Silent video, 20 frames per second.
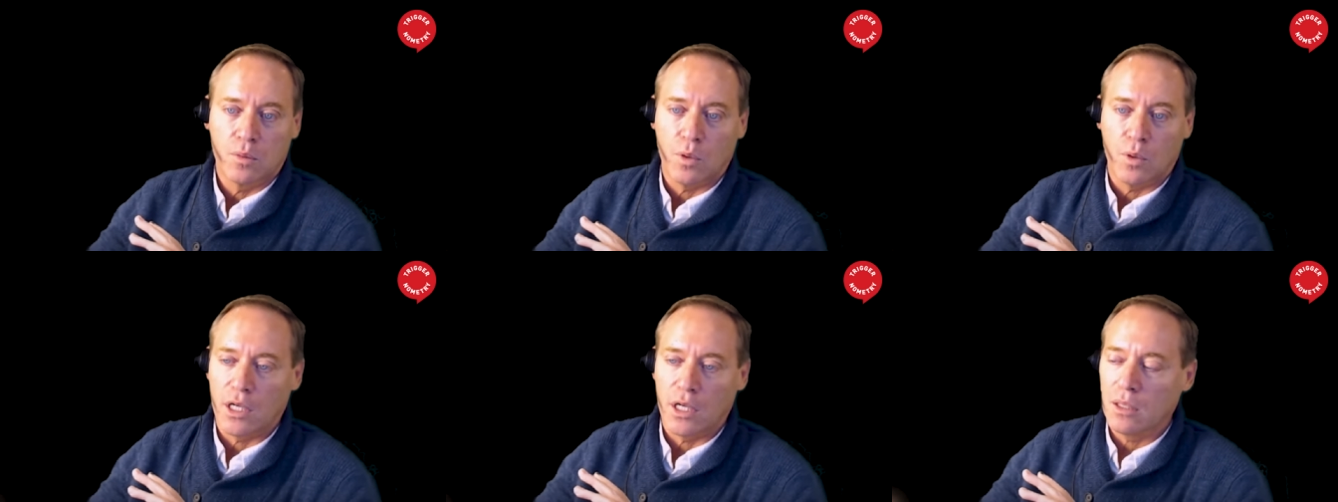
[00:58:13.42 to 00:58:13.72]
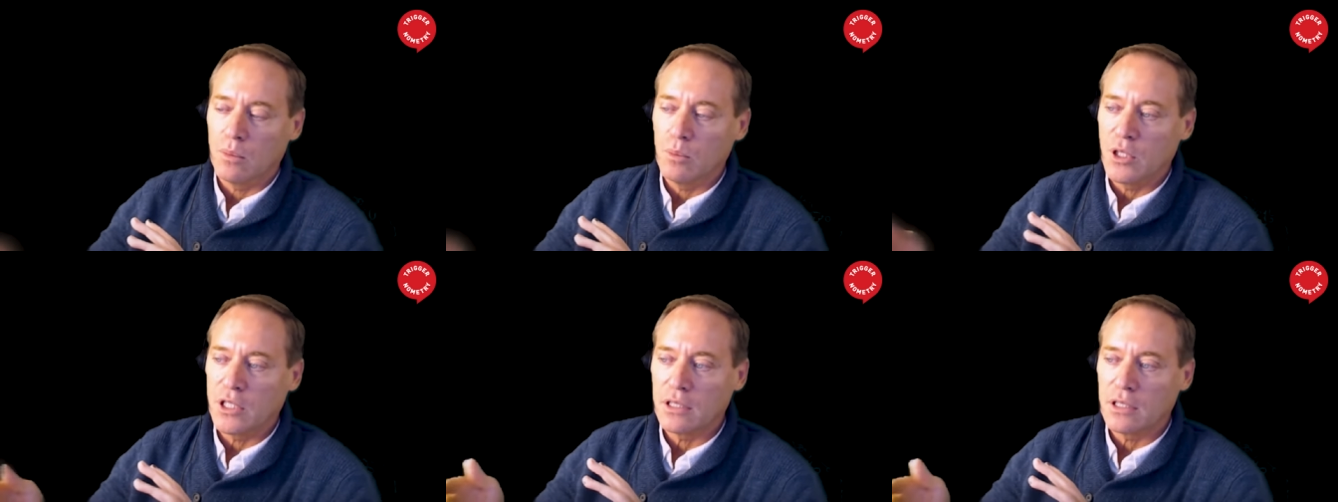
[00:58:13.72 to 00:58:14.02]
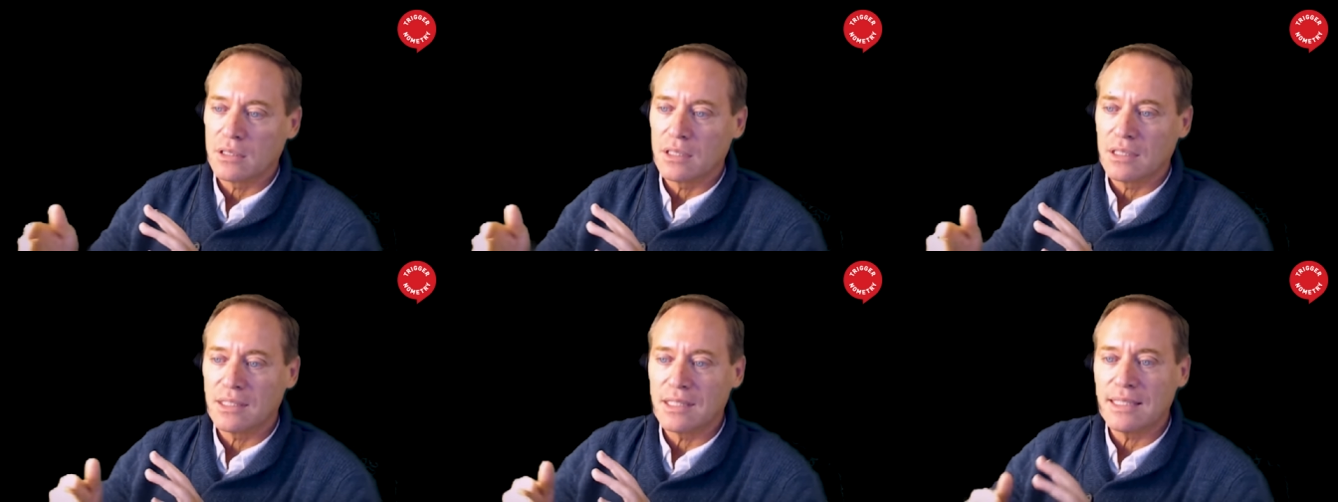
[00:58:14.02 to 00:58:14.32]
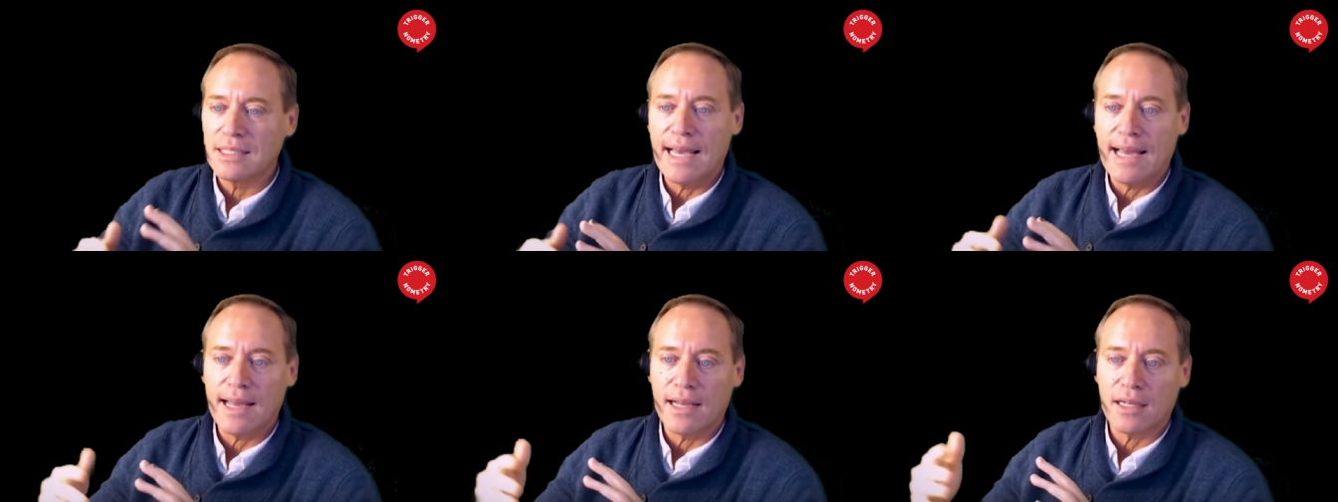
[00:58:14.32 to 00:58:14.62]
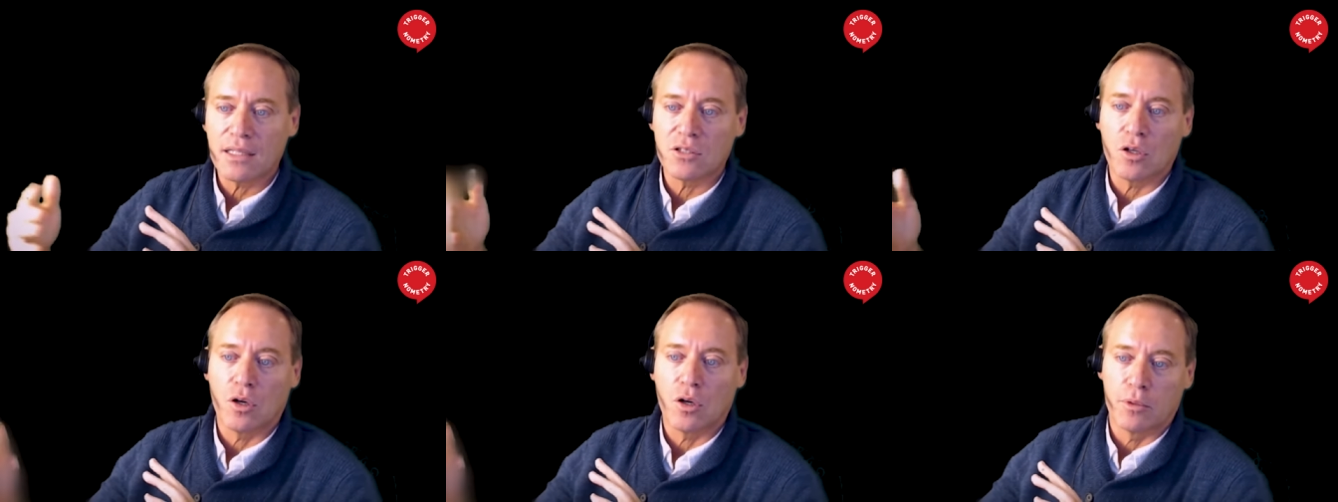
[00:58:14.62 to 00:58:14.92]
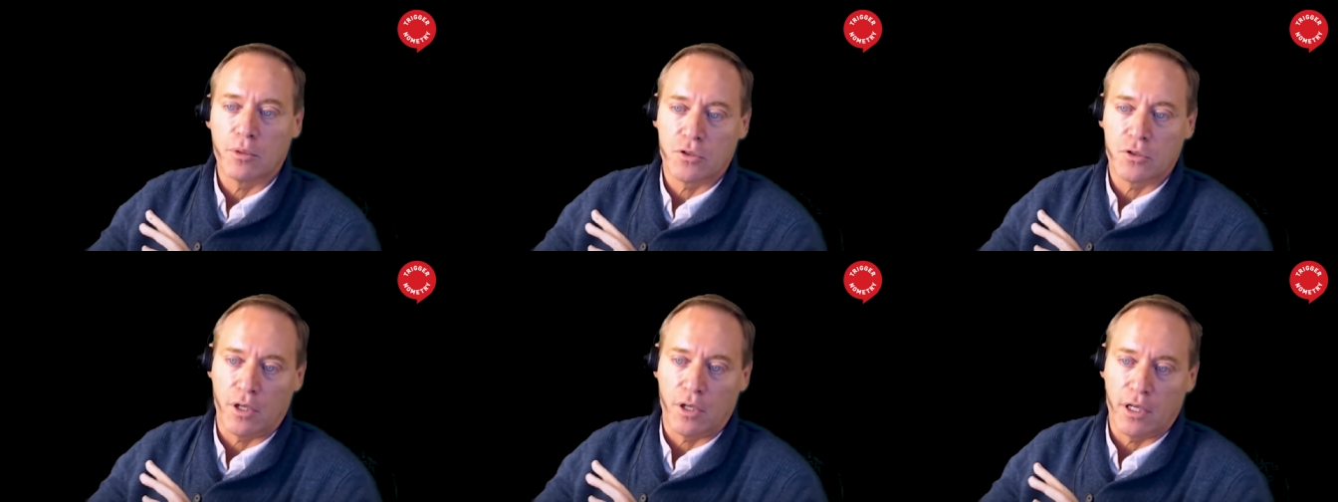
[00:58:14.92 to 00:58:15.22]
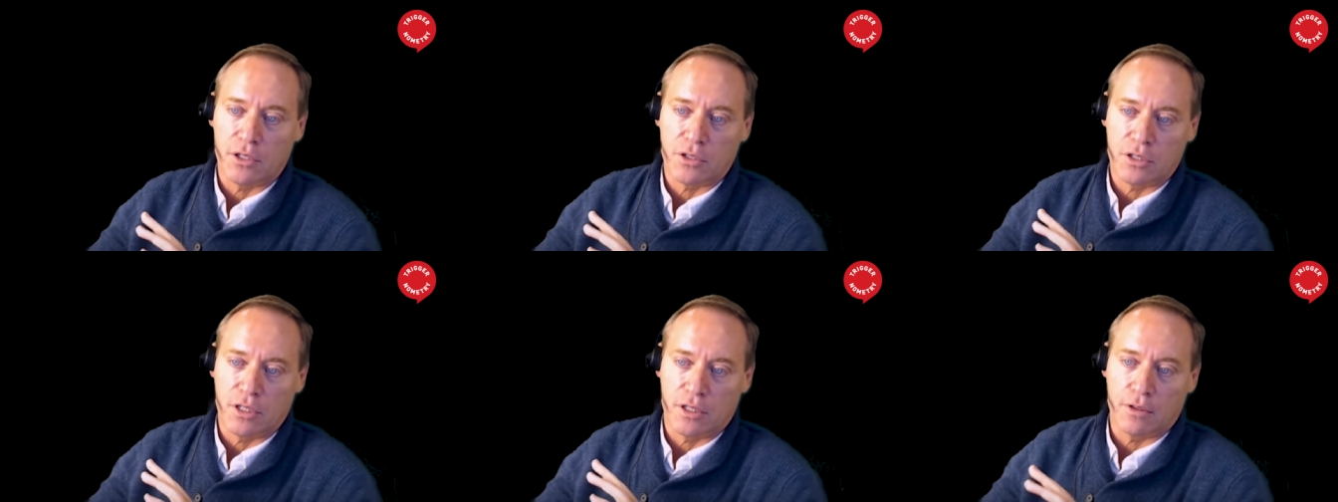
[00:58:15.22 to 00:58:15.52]
Why? Because it's a tax
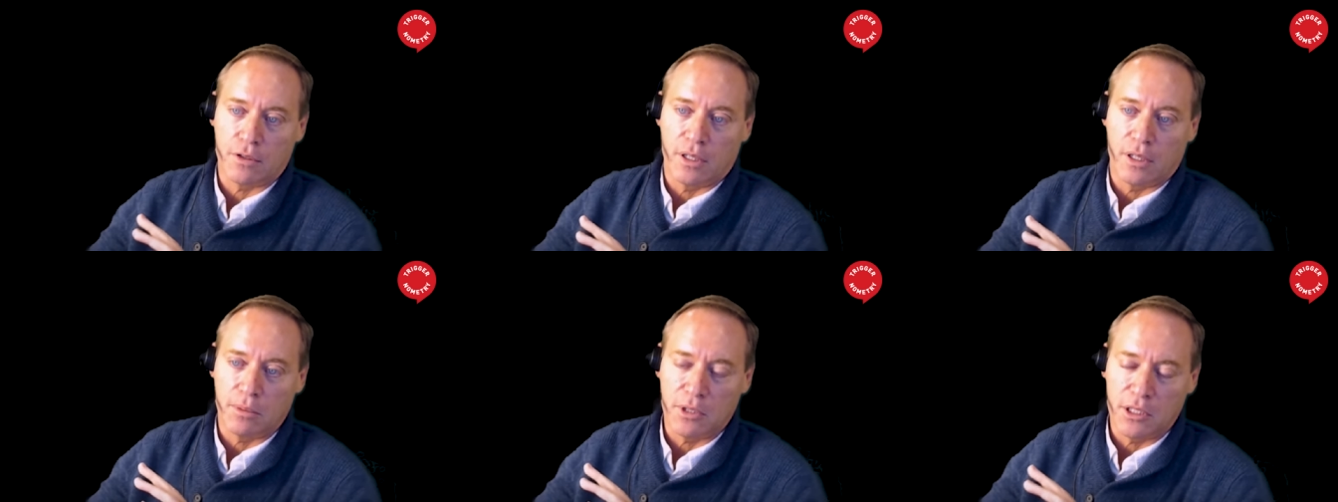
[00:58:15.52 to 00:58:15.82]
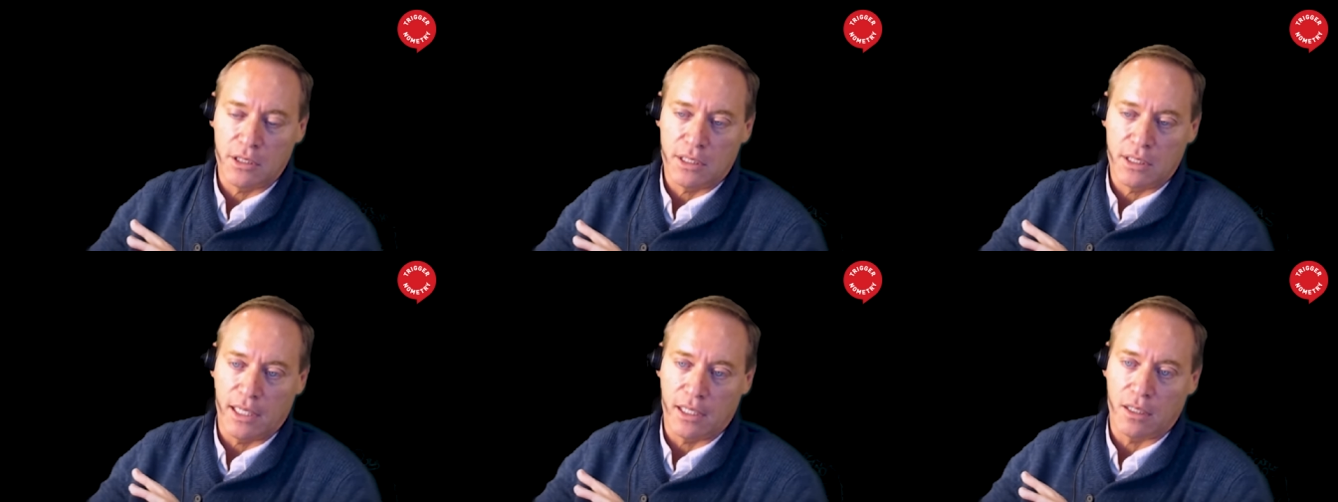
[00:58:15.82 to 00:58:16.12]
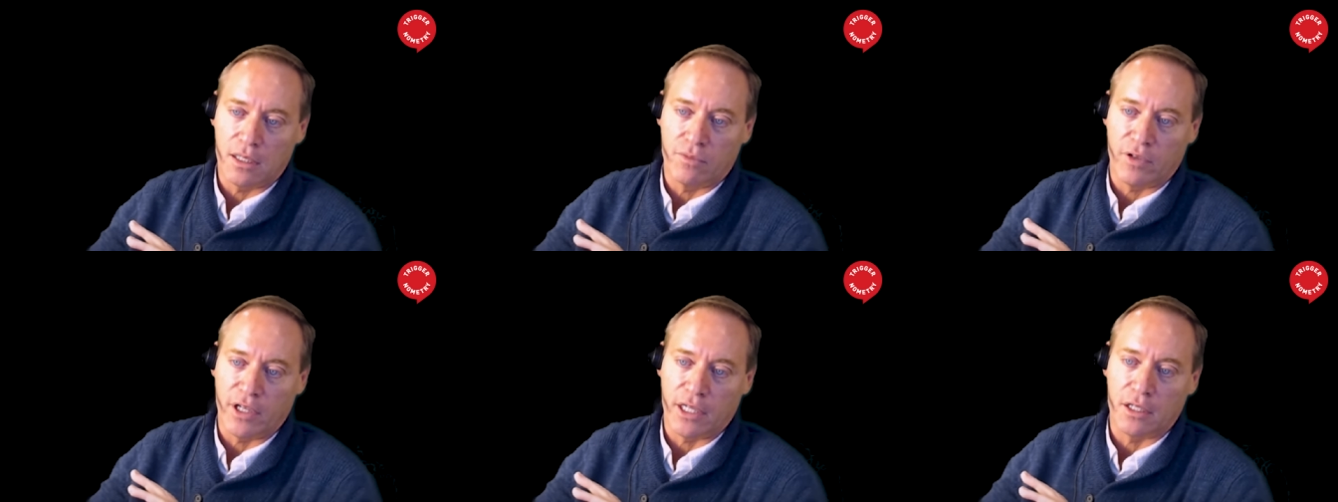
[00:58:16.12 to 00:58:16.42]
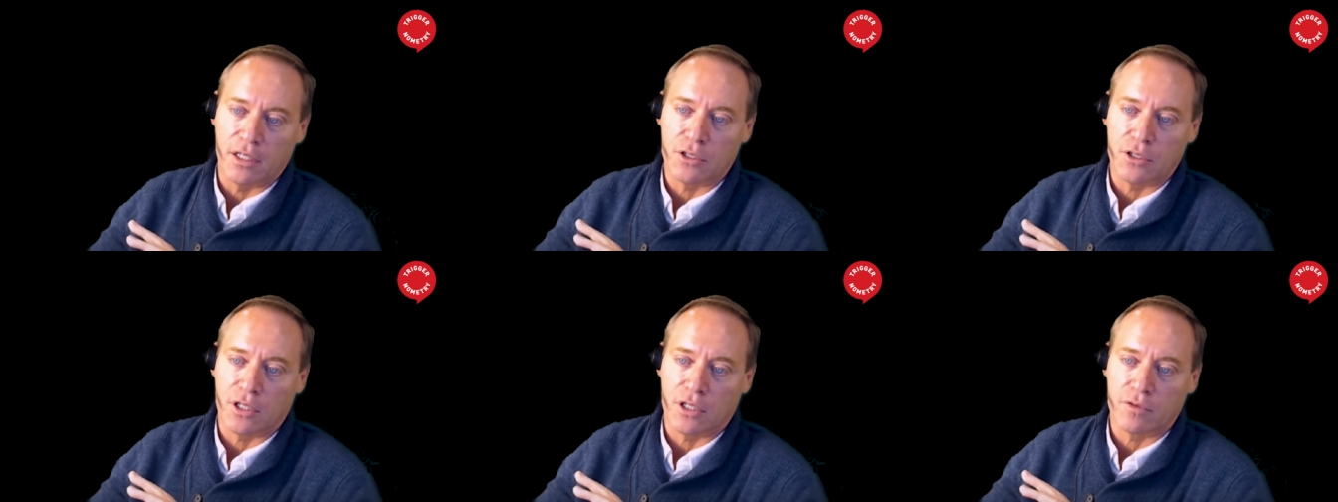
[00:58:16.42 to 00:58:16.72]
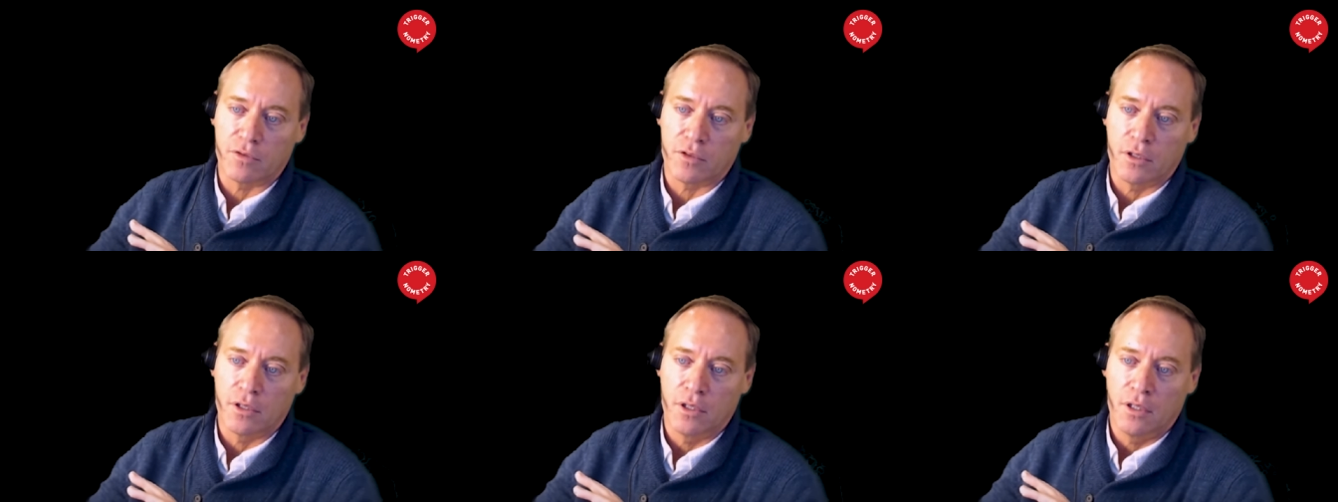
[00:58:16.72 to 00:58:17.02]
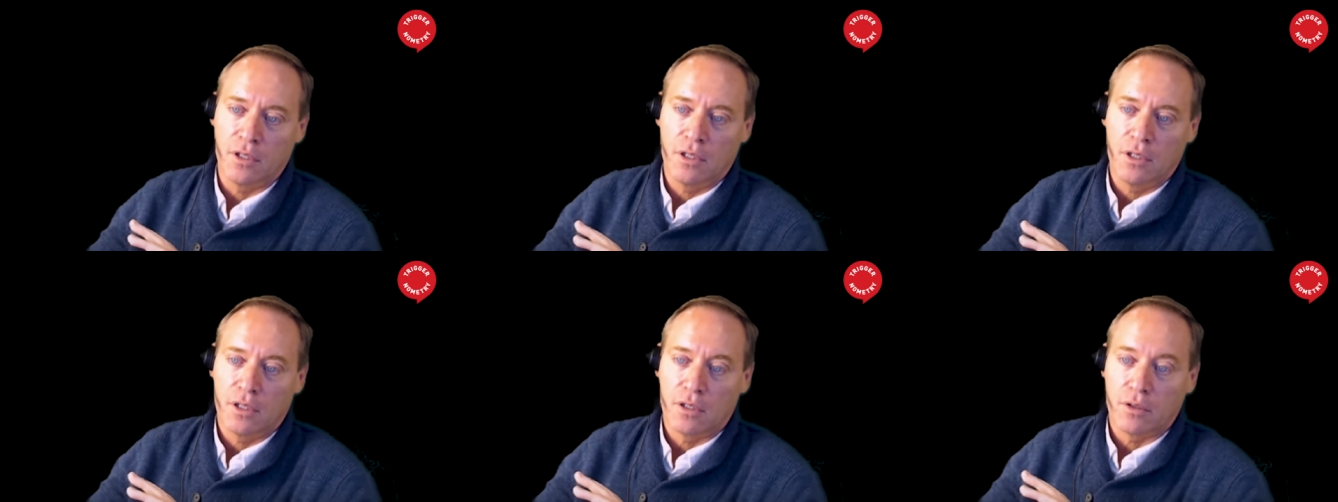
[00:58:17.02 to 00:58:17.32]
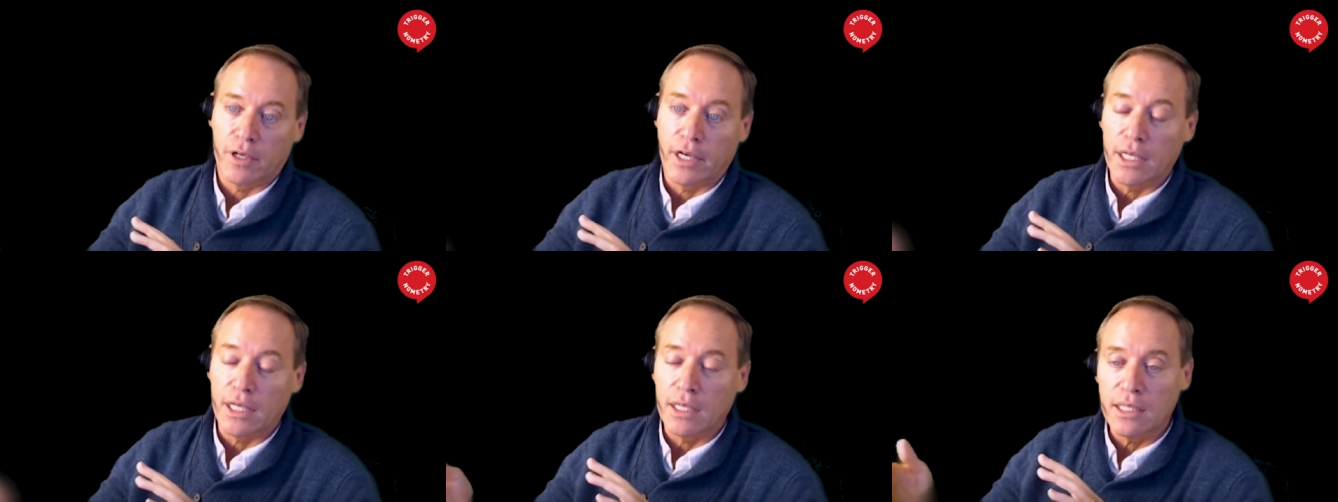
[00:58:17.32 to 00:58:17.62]
arbitrage that they're able to take advantage of,
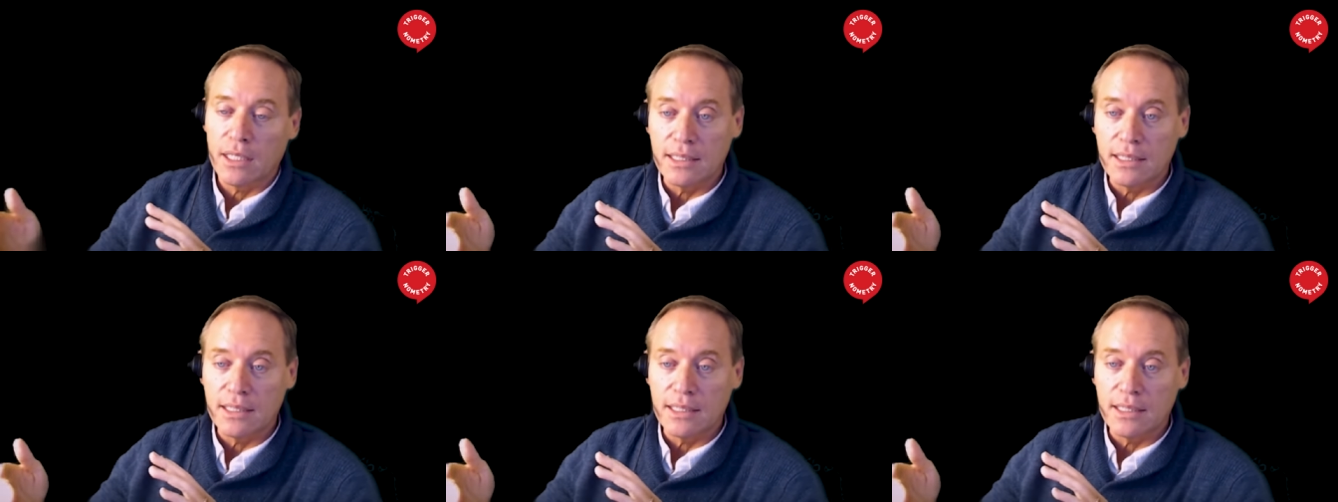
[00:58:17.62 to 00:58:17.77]
right?